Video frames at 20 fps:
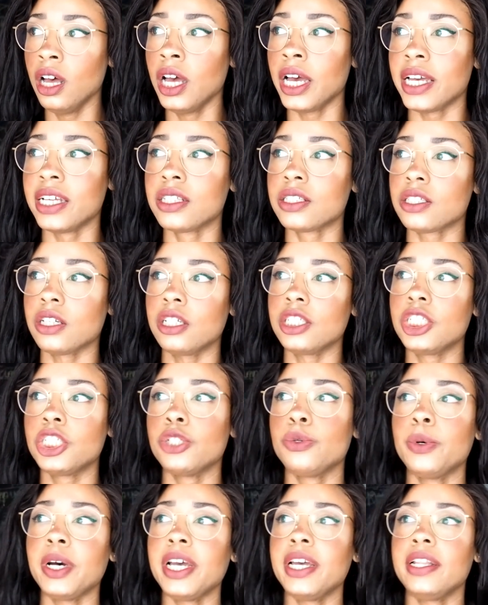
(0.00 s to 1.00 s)
in such
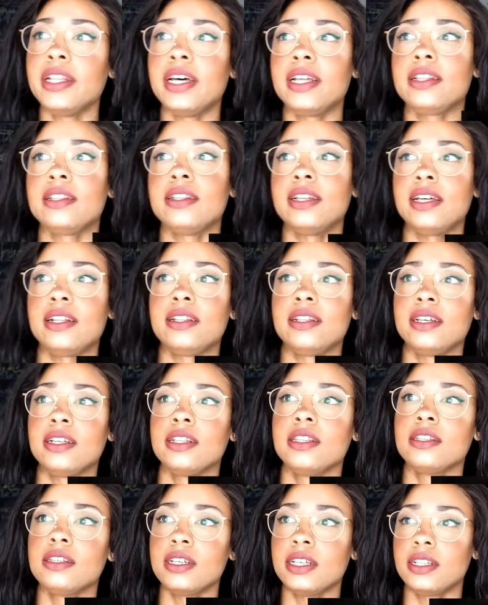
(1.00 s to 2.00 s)
a way that that
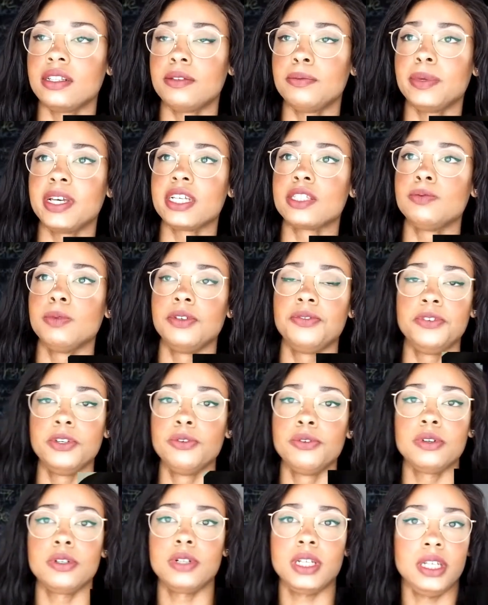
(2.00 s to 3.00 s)
it it makes me
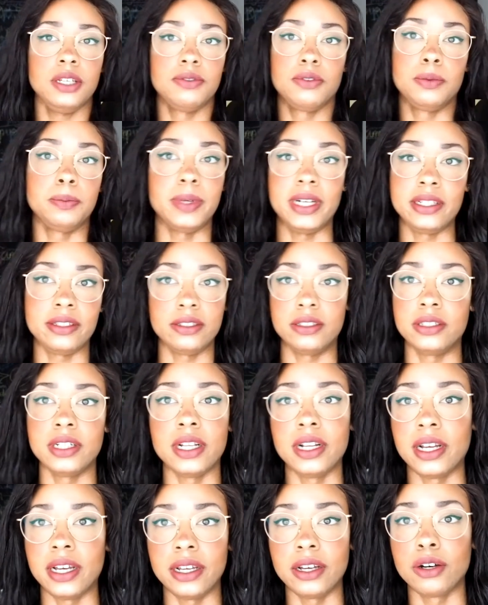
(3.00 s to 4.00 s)
feel even better
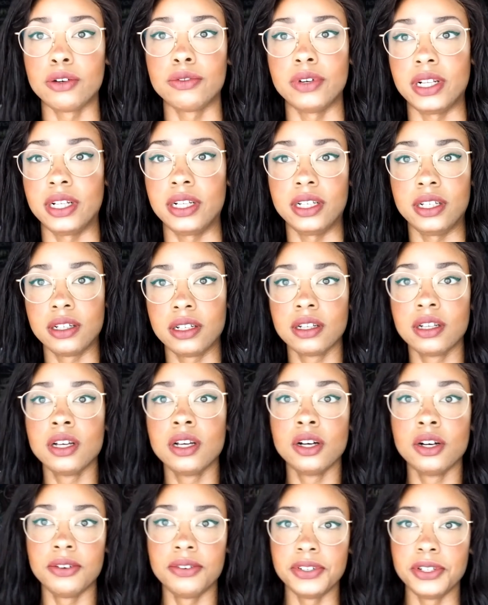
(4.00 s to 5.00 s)
than I already
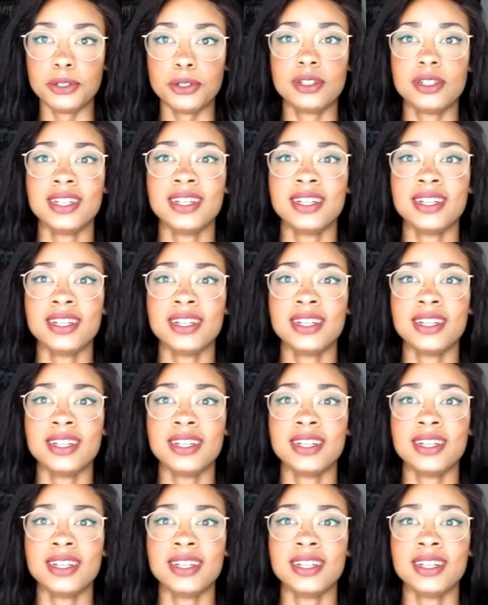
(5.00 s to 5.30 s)
feel.